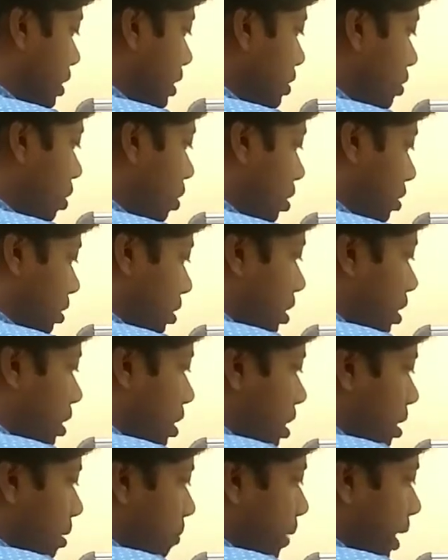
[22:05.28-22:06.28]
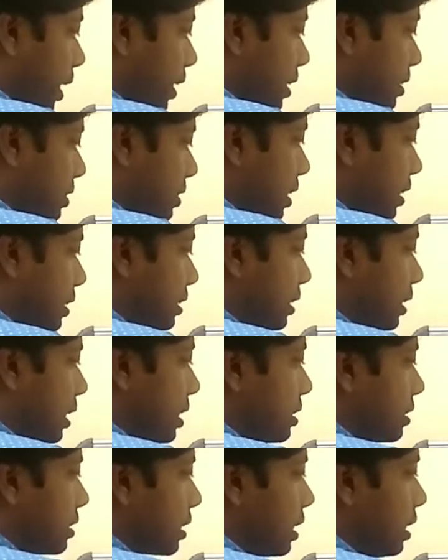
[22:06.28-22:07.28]
t naught minus agk
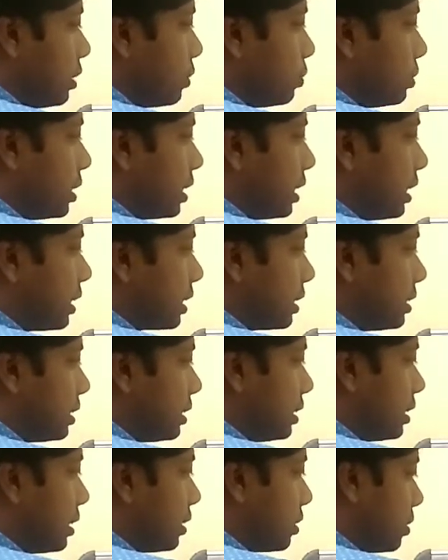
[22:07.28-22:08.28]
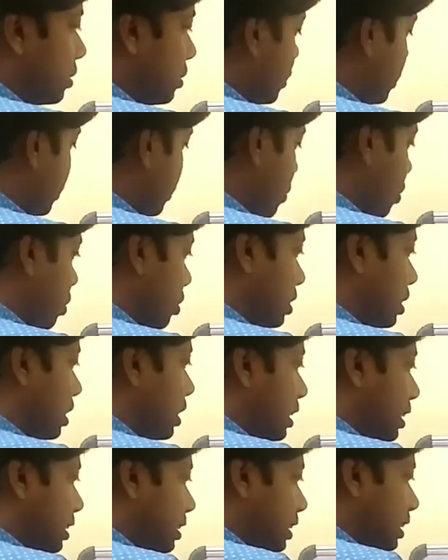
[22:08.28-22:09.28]
is equal to delta g naught
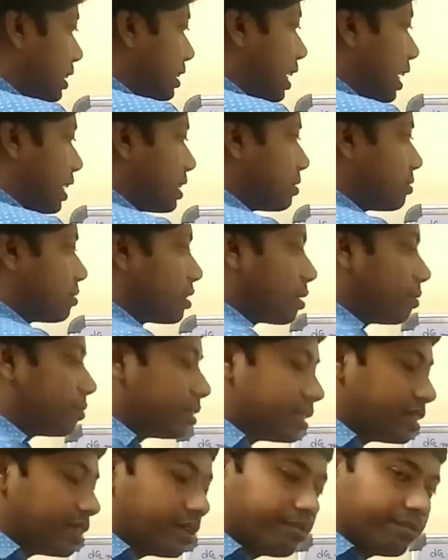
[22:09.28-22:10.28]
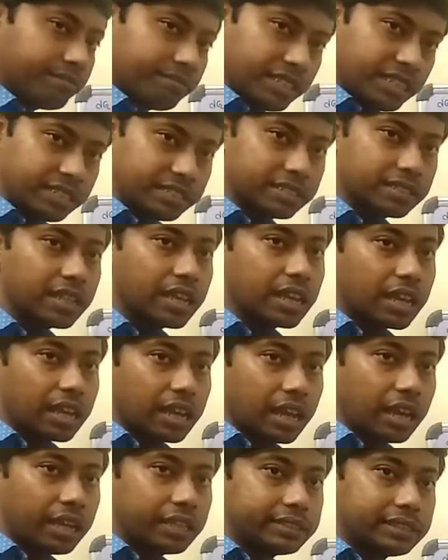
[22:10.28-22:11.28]
t, that is the means
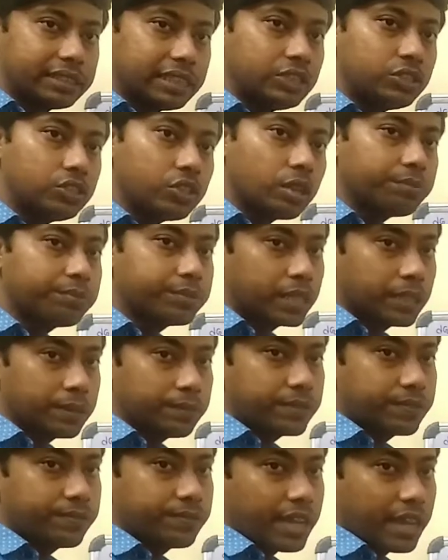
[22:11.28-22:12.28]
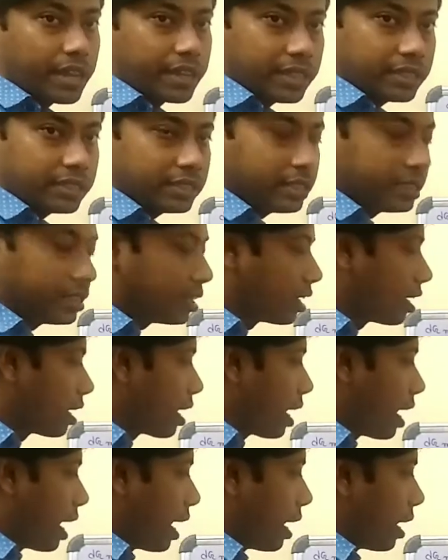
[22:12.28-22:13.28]
change of Gibbs free energy
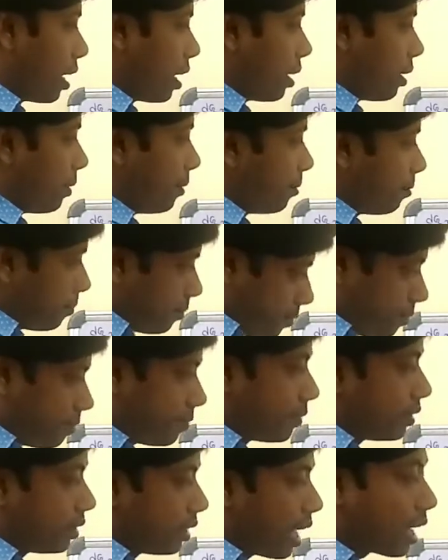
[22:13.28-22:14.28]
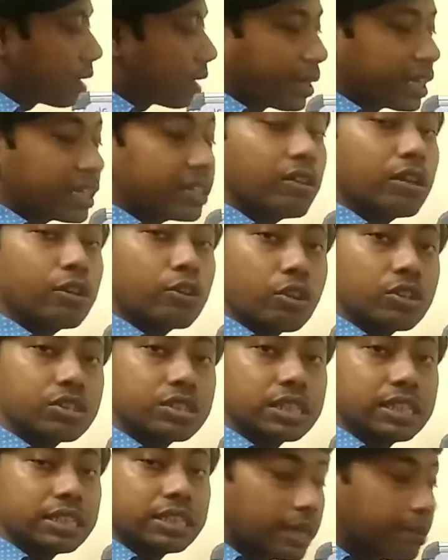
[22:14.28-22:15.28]
at particular
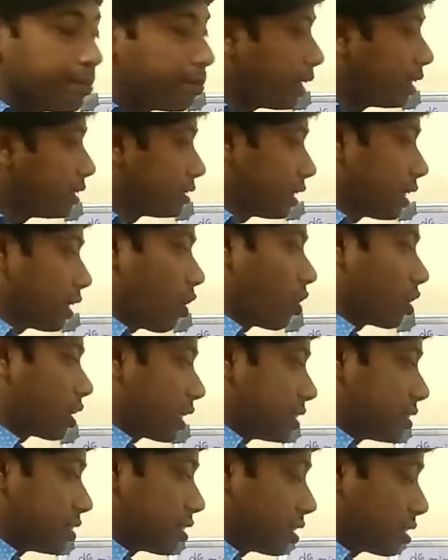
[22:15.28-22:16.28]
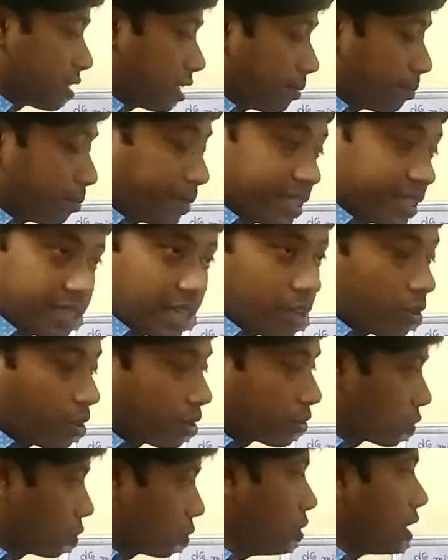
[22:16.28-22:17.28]
constant temperature or constant pressure
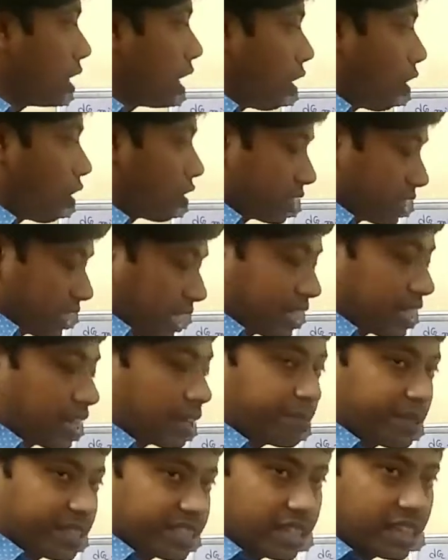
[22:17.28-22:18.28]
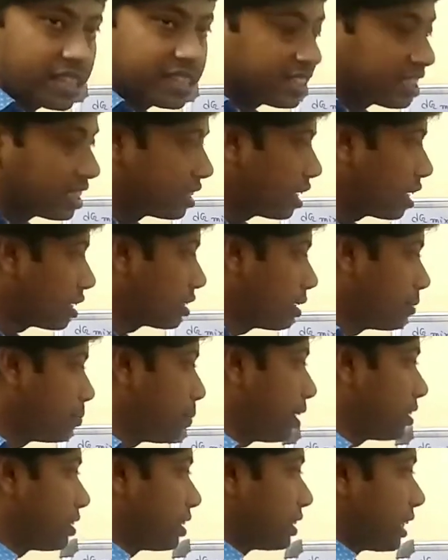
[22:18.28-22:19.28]
also, or standard pressure, standard
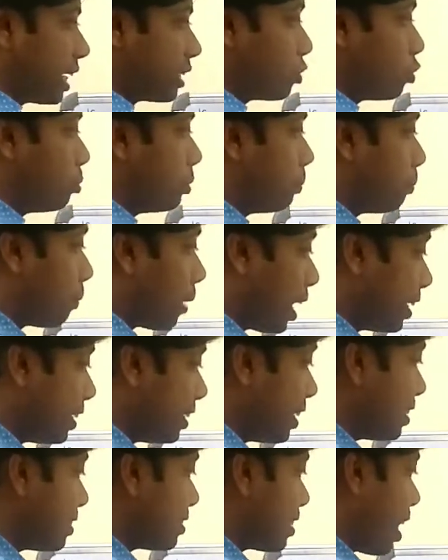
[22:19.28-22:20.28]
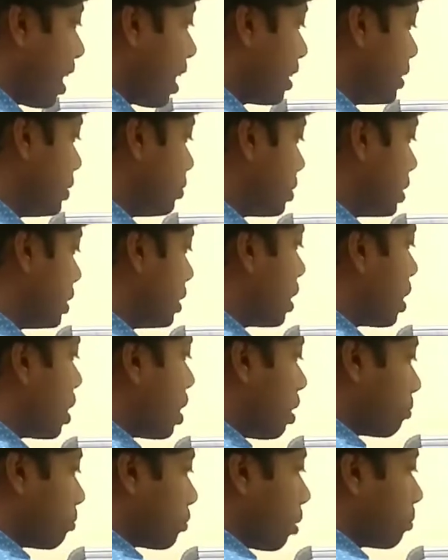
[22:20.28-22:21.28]
temperature, that will be minus RUT.
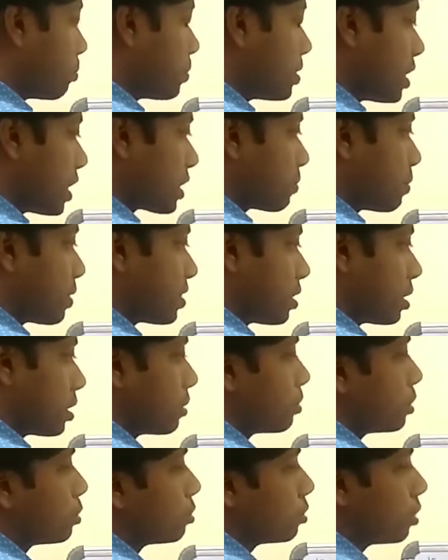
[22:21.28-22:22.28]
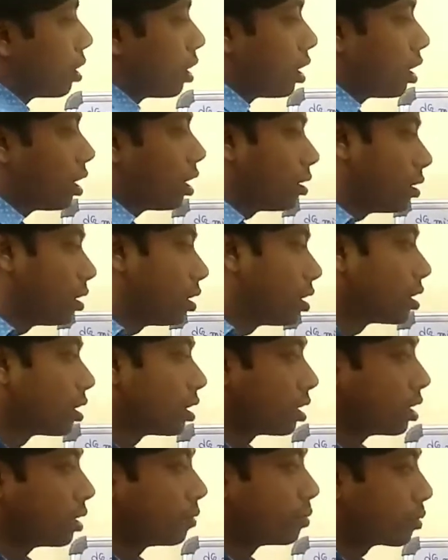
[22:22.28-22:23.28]
From this expression, if you
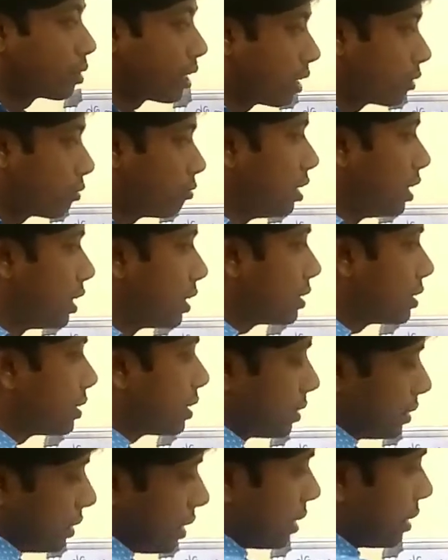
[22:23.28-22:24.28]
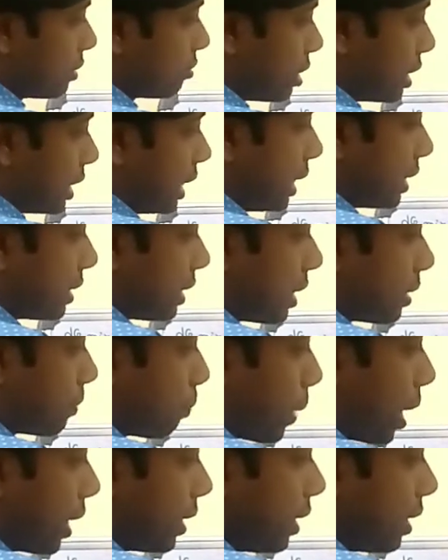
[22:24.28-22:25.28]
calculate, then you can get that
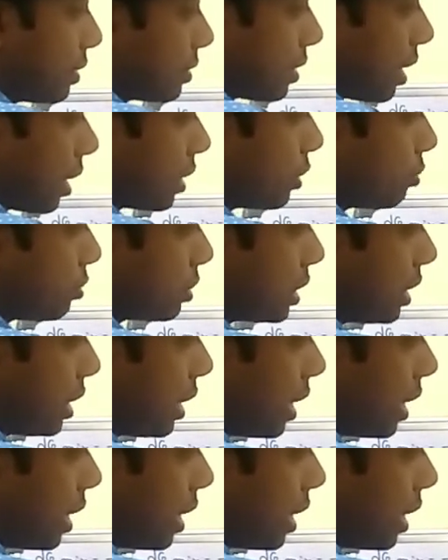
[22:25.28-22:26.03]
minus RUT